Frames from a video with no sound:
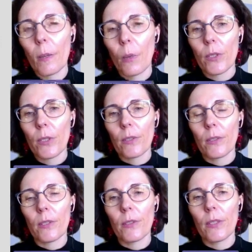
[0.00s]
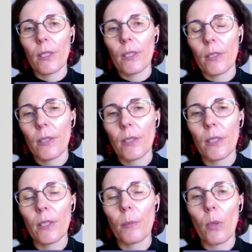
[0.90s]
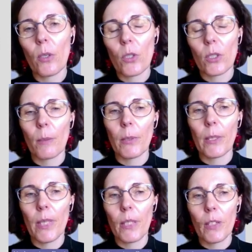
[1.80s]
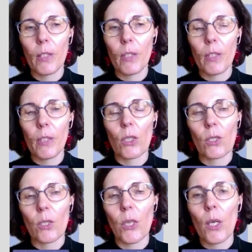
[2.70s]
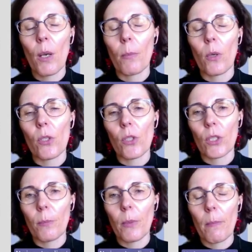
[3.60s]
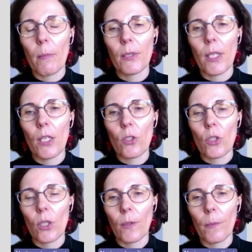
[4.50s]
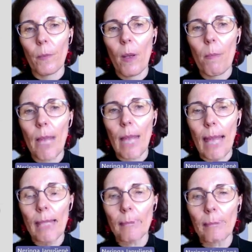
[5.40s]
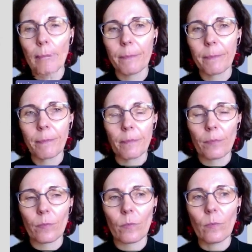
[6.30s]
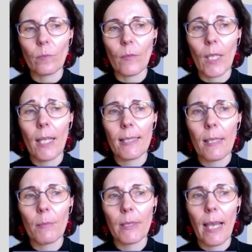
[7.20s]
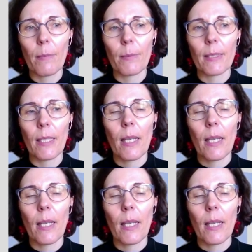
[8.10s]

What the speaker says: important thing in the project application is project implementation plan. And sometimes